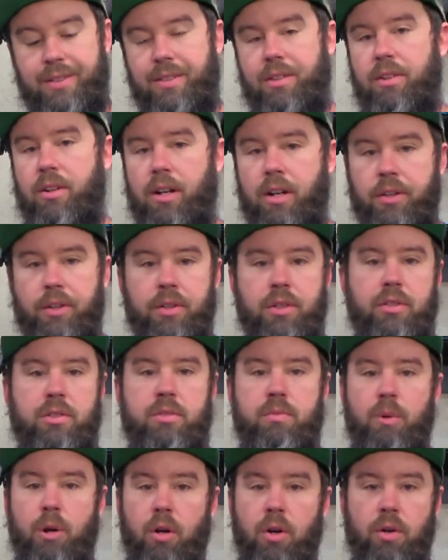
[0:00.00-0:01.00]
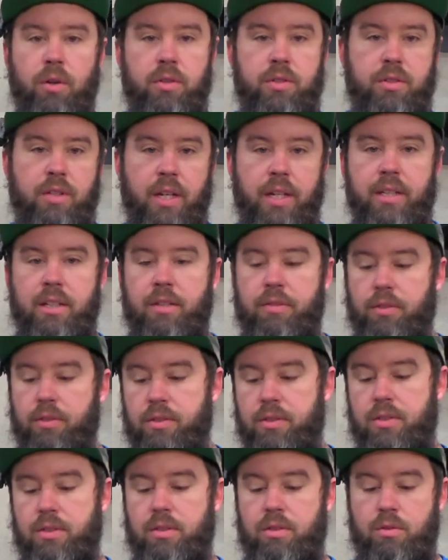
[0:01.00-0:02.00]
There are other small, slight
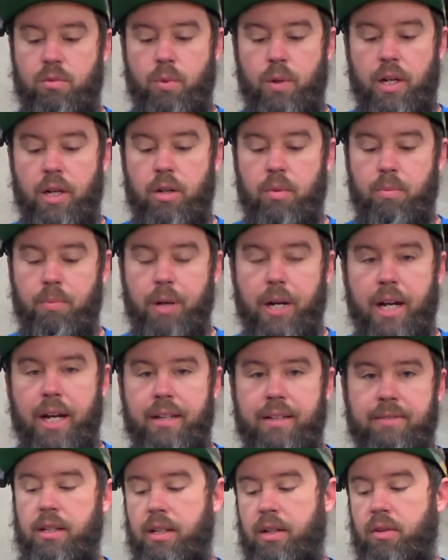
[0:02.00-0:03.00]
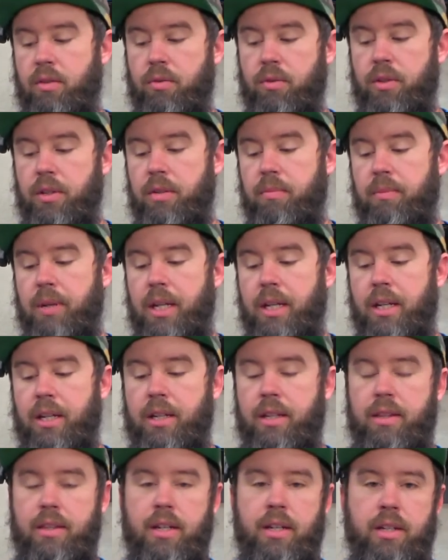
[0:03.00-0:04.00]
differences as well, but they don't really mean
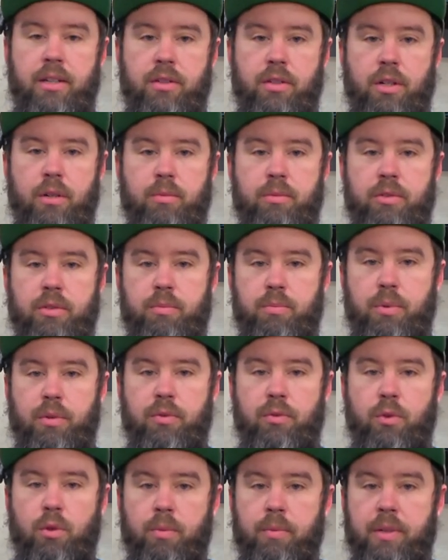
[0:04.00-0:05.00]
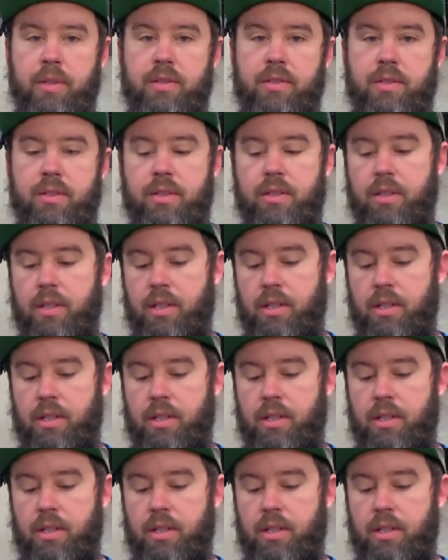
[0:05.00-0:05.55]
anything in terms of performance.